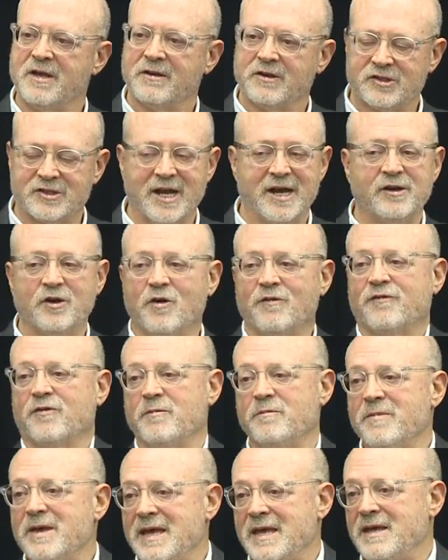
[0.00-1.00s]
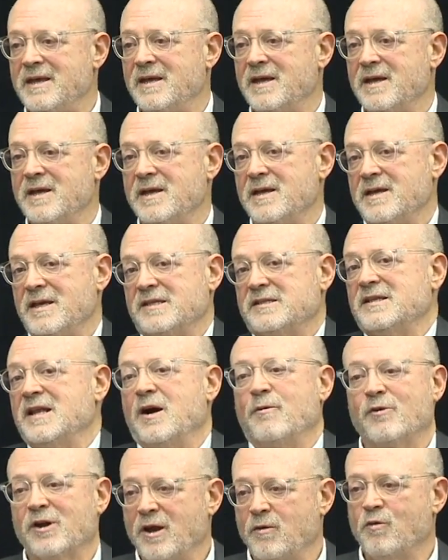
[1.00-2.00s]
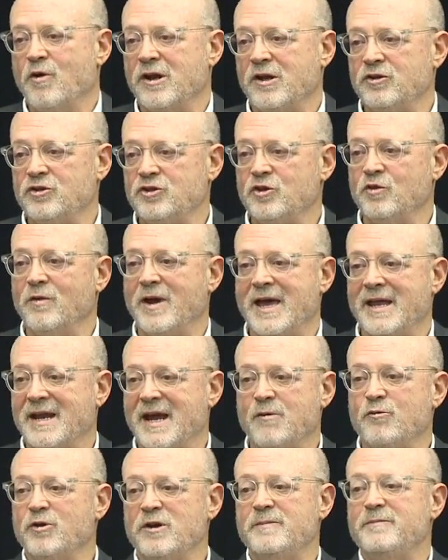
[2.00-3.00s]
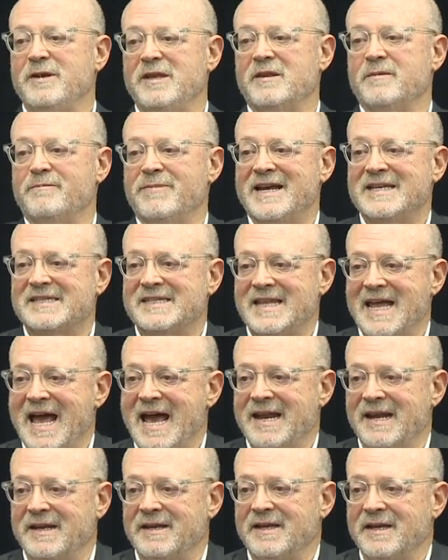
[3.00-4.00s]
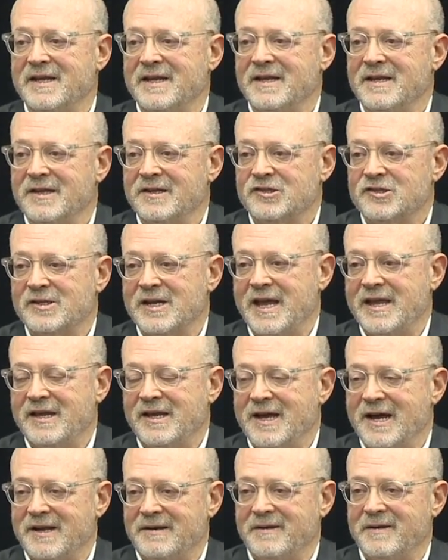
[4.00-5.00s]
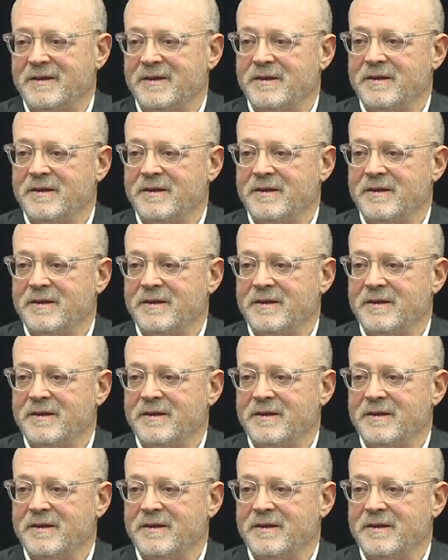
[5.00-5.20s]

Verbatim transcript: because I know for me, it's not what I want to do, and I wouldn't be the best at it. So now you got